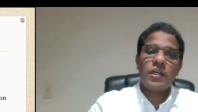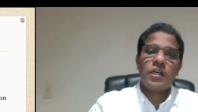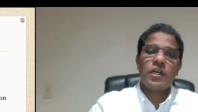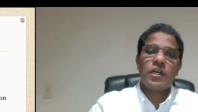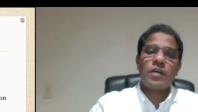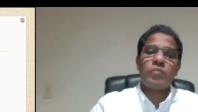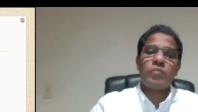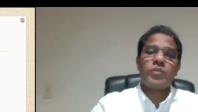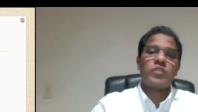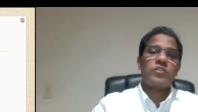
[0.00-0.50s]

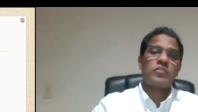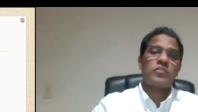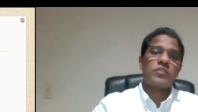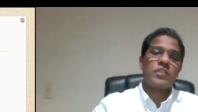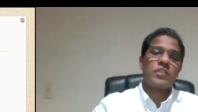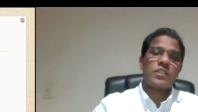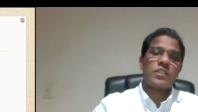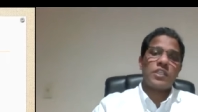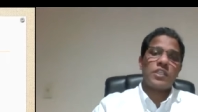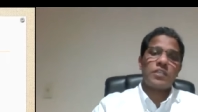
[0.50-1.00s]
which is
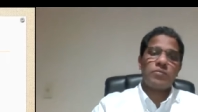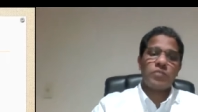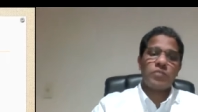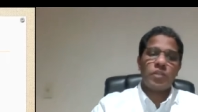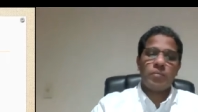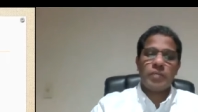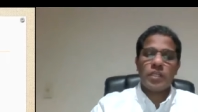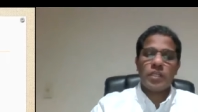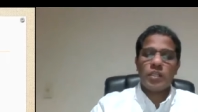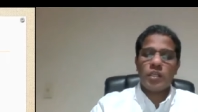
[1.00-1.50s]
written in, I
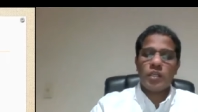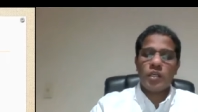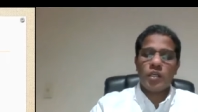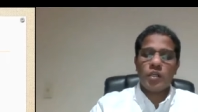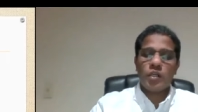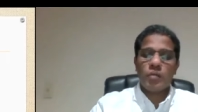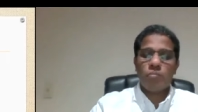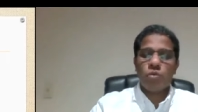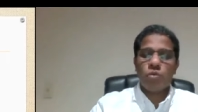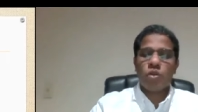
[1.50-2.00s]
mean,
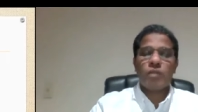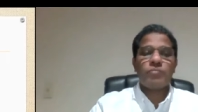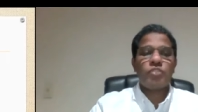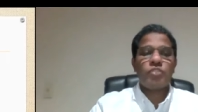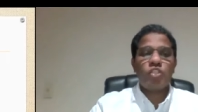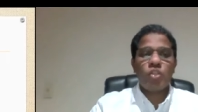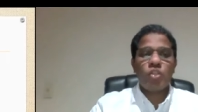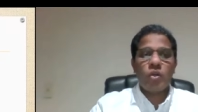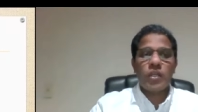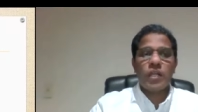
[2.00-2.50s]
a book of
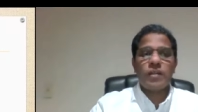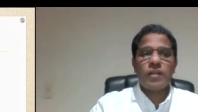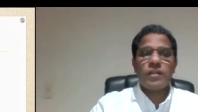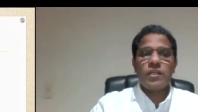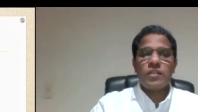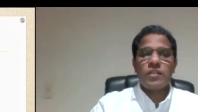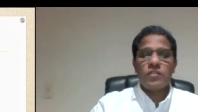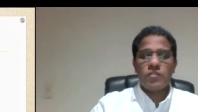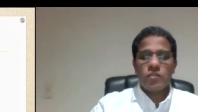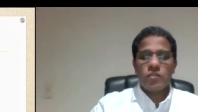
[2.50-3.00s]
Joel.
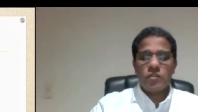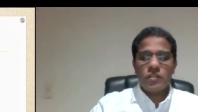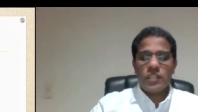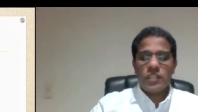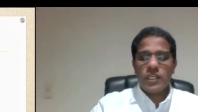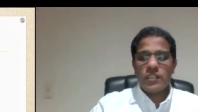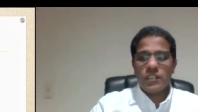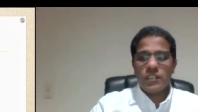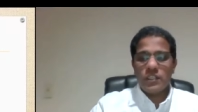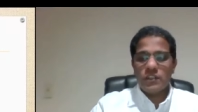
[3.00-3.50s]
So
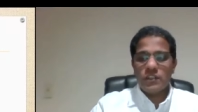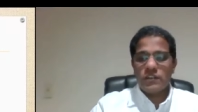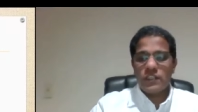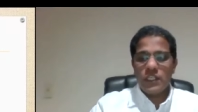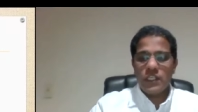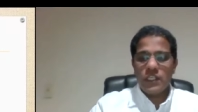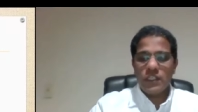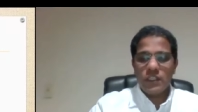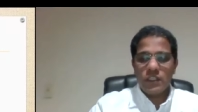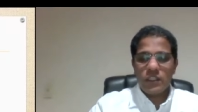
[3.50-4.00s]
that is
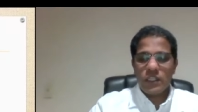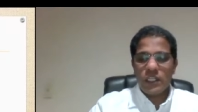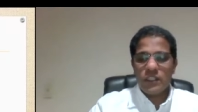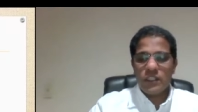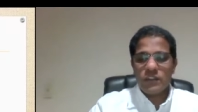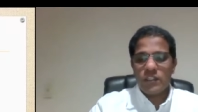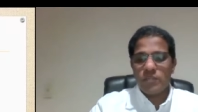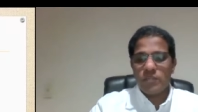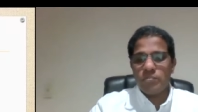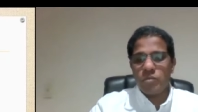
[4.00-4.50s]
the, that
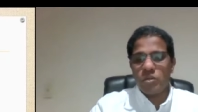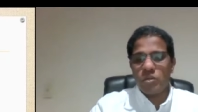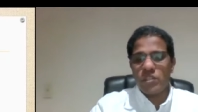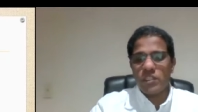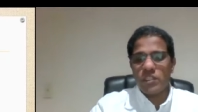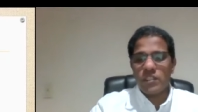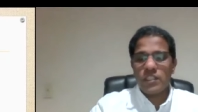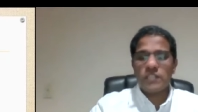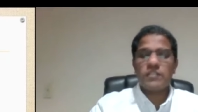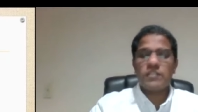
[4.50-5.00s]
is the
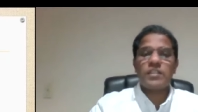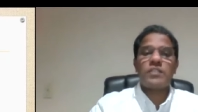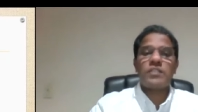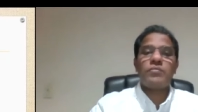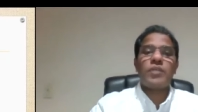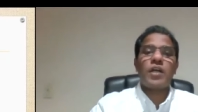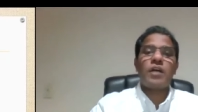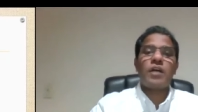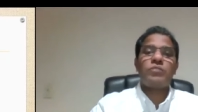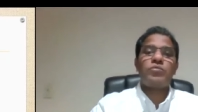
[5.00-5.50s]
important things that
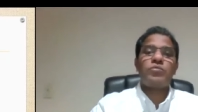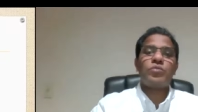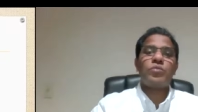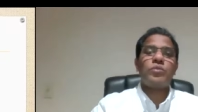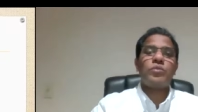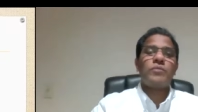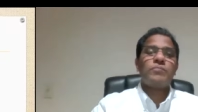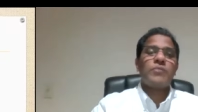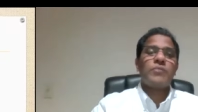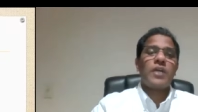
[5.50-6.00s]
we have to
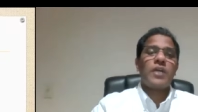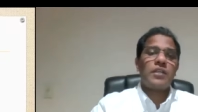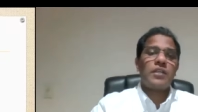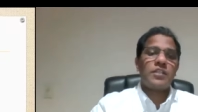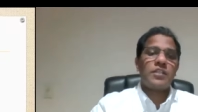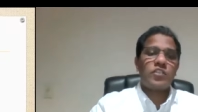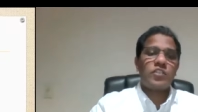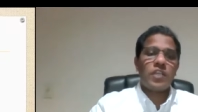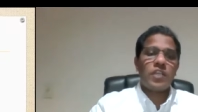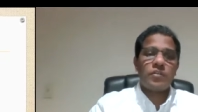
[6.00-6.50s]

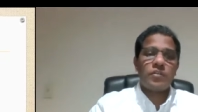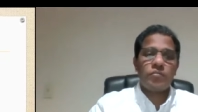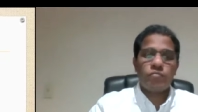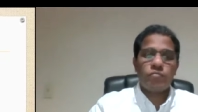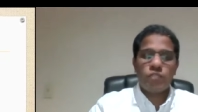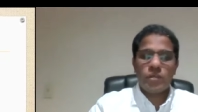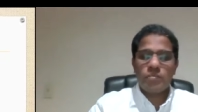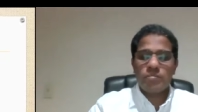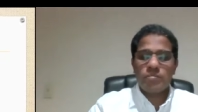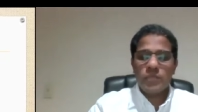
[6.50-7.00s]
understand
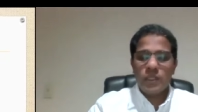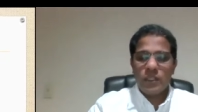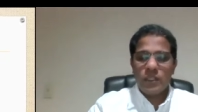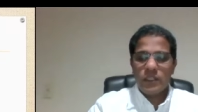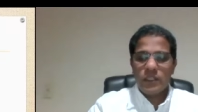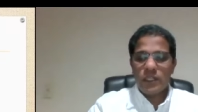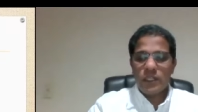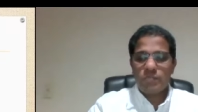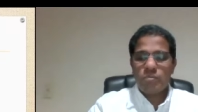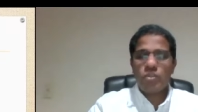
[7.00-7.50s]
from
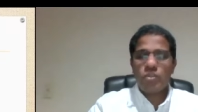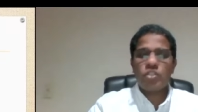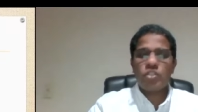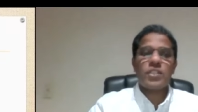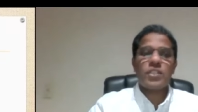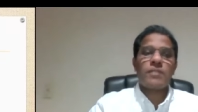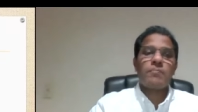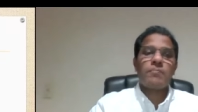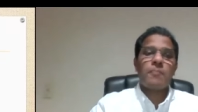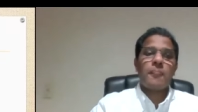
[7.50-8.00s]
that
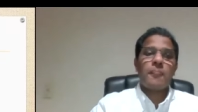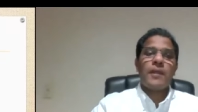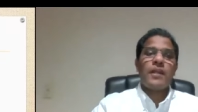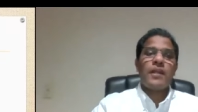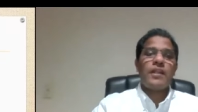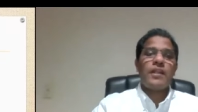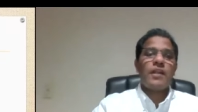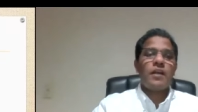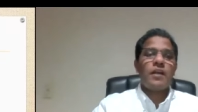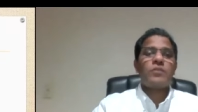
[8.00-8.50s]
portion. And
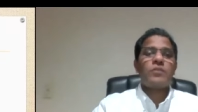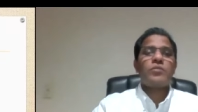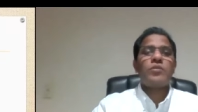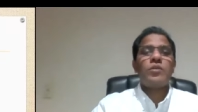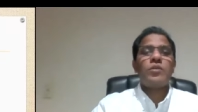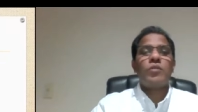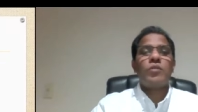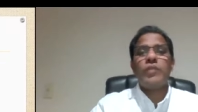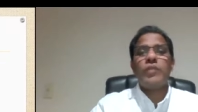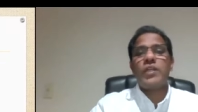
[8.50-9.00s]
now
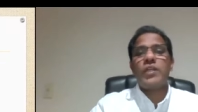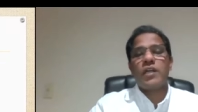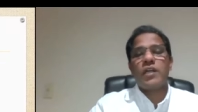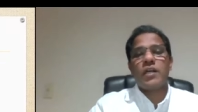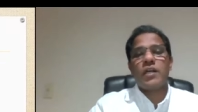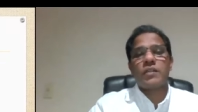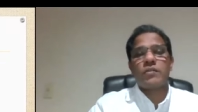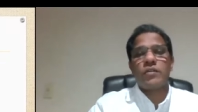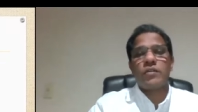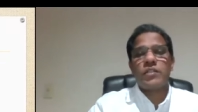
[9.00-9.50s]
we
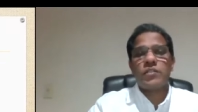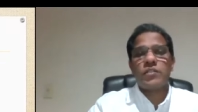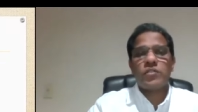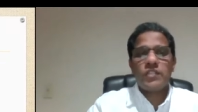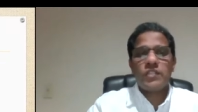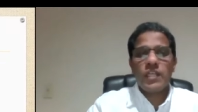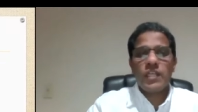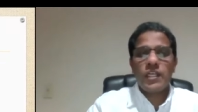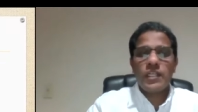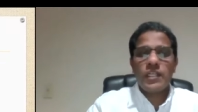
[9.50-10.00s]
are going to
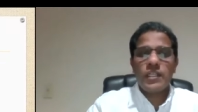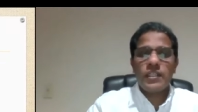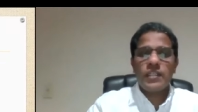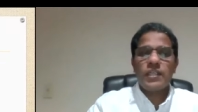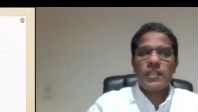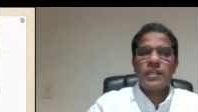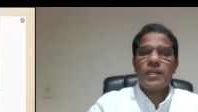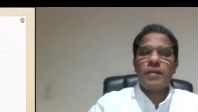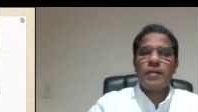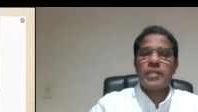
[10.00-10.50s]
study,
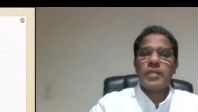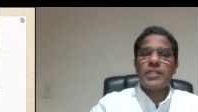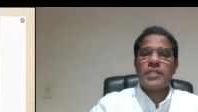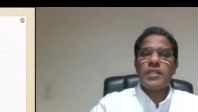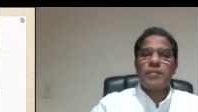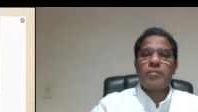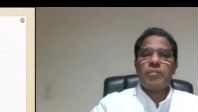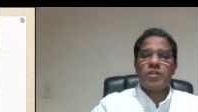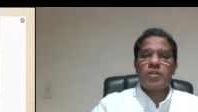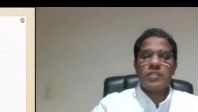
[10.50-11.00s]
I mean,
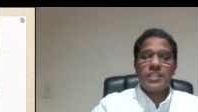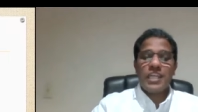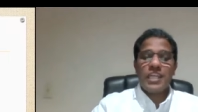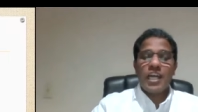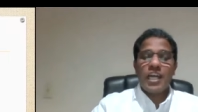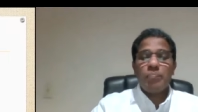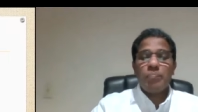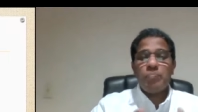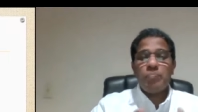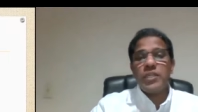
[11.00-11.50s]
about the
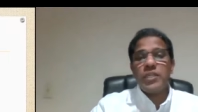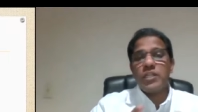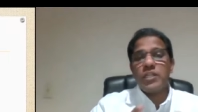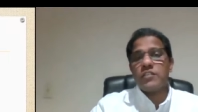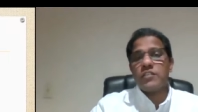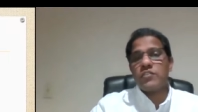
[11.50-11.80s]
appearance